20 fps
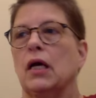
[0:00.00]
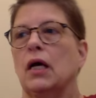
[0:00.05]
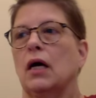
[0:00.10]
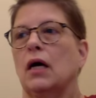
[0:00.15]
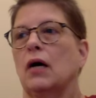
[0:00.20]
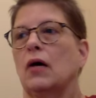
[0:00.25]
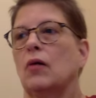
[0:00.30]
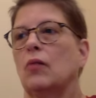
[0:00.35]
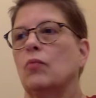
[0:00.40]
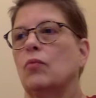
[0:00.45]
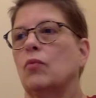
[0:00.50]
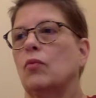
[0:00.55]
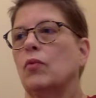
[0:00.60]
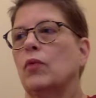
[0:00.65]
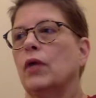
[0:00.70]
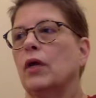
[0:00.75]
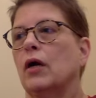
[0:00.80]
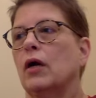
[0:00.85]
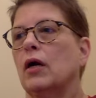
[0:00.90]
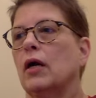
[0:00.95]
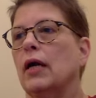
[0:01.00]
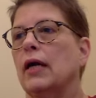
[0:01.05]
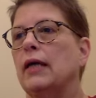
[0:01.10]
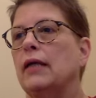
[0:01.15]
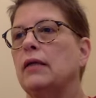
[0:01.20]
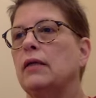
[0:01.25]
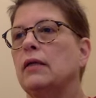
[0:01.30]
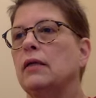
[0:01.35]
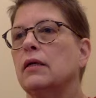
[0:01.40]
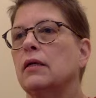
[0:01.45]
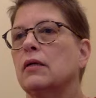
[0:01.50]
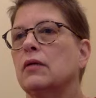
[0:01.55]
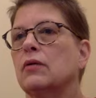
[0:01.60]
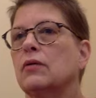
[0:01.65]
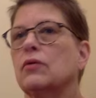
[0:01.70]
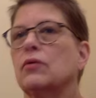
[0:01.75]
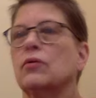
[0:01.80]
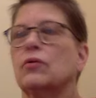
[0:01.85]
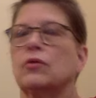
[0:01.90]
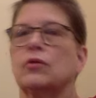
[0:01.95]
Um, we are ending a
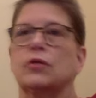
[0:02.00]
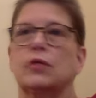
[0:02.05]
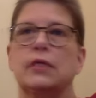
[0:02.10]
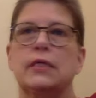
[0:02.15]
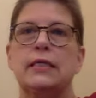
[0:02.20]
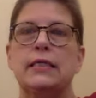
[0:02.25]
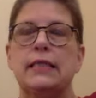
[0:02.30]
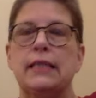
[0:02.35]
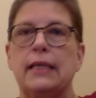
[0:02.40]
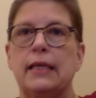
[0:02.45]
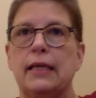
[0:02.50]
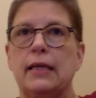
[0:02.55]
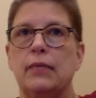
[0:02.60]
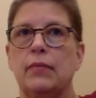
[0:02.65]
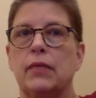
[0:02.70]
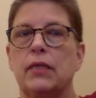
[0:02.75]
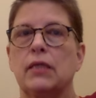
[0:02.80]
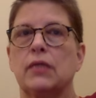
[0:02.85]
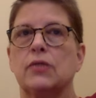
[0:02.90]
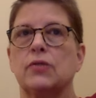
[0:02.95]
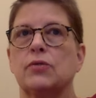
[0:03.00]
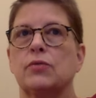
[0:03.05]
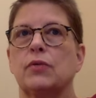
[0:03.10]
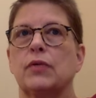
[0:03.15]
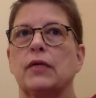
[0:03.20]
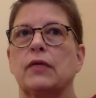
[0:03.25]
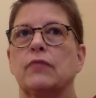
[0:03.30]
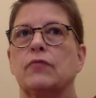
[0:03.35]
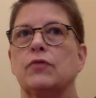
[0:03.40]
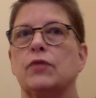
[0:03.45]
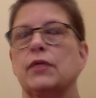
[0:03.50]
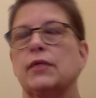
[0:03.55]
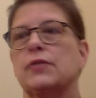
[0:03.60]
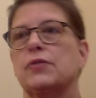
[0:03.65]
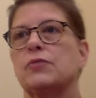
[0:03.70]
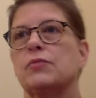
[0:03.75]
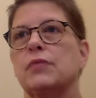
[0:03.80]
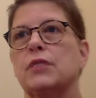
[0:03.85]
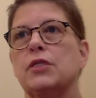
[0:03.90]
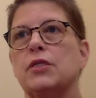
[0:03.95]
little early today because we have
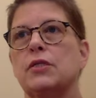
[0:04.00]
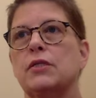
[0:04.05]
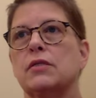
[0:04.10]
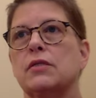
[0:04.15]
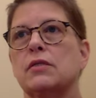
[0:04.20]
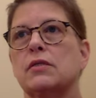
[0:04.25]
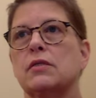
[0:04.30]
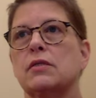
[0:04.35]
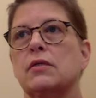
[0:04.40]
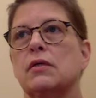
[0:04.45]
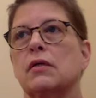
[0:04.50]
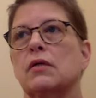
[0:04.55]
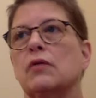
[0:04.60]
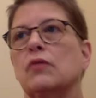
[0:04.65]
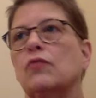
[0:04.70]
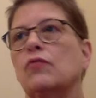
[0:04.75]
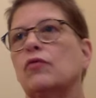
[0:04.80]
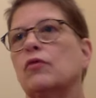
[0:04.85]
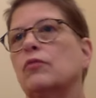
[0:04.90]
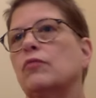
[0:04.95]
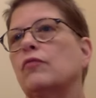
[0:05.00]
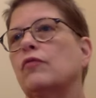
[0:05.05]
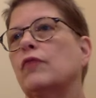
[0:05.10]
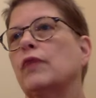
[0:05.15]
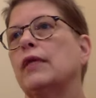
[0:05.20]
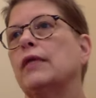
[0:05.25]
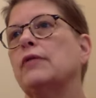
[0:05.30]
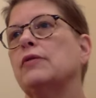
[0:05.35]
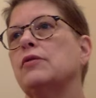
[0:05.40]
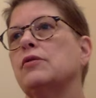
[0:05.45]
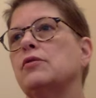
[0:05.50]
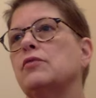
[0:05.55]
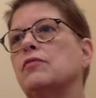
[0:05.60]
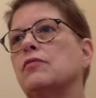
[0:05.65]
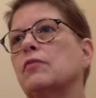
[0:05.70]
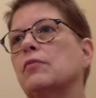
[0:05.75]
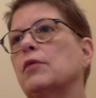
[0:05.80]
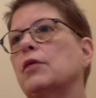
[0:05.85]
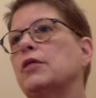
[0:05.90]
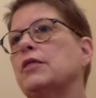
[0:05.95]
transmissions uh, from France
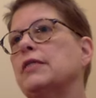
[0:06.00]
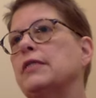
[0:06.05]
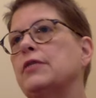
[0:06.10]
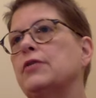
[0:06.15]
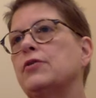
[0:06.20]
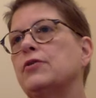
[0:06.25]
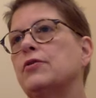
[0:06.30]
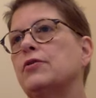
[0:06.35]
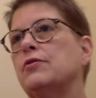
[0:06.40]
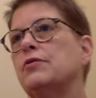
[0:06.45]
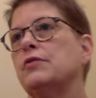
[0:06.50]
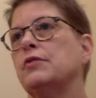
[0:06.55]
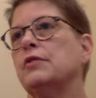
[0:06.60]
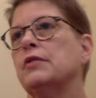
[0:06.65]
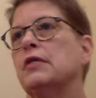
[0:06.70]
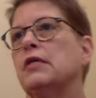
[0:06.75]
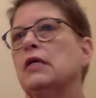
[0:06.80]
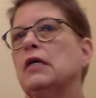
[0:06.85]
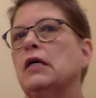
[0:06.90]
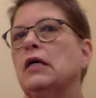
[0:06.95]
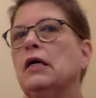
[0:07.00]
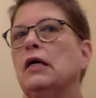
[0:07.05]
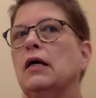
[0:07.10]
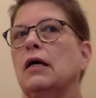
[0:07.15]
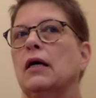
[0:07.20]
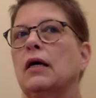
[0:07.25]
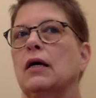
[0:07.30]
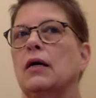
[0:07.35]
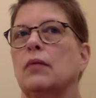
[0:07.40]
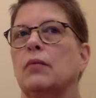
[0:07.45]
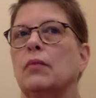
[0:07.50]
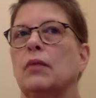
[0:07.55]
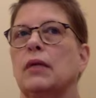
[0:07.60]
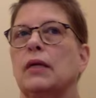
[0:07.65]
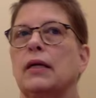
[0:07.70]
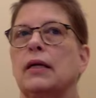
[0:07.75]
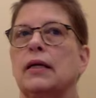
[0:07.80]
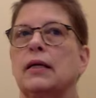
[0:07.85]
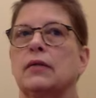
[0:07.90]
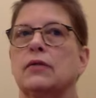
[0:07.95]
from our teachers. Um,
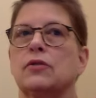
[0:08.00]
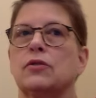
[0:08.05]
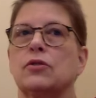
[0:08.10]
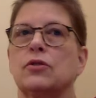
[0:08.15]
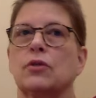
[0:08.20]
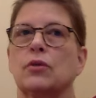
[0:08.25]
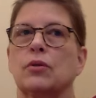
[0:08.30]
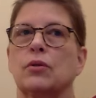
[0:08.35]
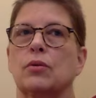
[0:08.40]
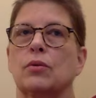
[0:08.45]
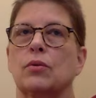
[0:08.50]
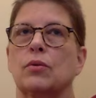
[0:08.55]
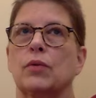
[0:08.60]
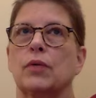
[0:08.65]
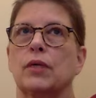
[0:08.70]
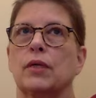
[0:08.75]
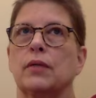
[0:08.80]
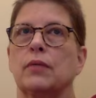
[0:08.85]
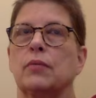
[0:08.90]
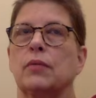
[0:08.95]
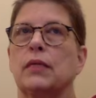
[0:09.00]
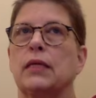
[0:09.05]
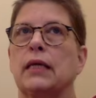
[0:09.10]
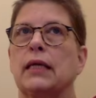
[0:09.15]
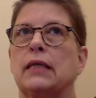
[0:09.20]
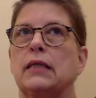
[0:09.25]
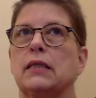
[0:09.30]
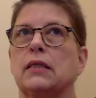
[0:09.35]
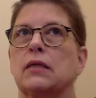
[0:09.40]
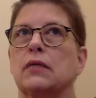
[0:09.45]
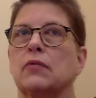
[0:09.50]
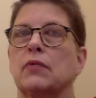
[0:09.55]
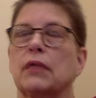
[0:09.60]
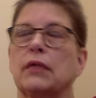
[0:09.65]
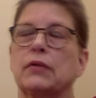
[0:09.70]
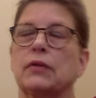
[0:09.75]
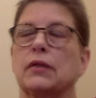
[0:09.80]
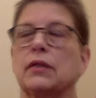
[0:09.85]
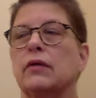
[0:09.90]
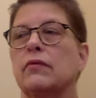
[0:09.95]
and so we're going to be ending
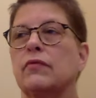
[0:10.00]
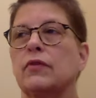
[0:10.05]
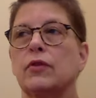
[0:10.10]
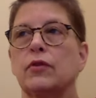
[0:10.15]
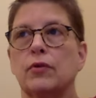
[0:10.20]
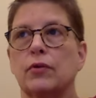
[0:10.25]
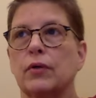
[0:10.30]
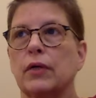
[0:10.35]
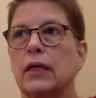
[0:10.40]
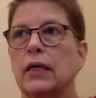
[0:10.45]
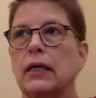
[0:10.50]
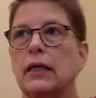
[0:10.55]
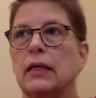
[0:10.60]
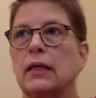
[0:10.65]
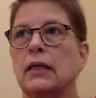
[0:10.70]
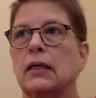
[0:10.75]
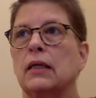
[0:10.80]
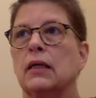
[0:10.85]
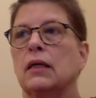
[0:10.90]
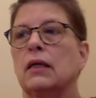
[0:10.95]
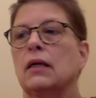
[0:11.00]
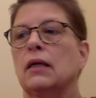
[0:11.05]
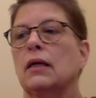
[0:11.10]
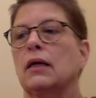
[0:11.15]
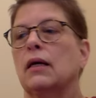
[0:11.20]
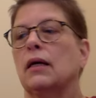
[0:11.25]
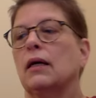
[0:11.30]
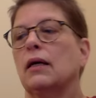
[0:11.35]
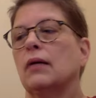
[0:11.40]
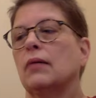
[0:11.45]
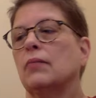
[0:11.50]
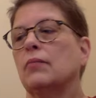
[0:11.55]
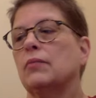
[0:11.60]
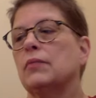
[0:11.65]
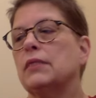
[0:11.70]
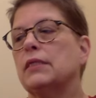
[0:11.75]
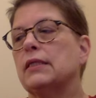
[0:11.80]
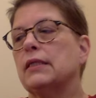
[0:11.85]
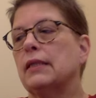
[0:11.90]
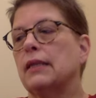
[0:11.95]
around 11:30 um,
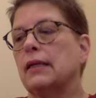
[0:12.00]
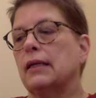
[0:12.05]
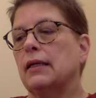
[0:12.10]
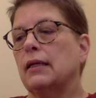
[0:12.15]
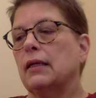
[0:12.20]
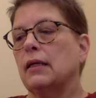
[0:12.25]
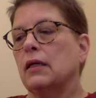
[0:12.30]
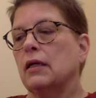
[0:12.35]
today,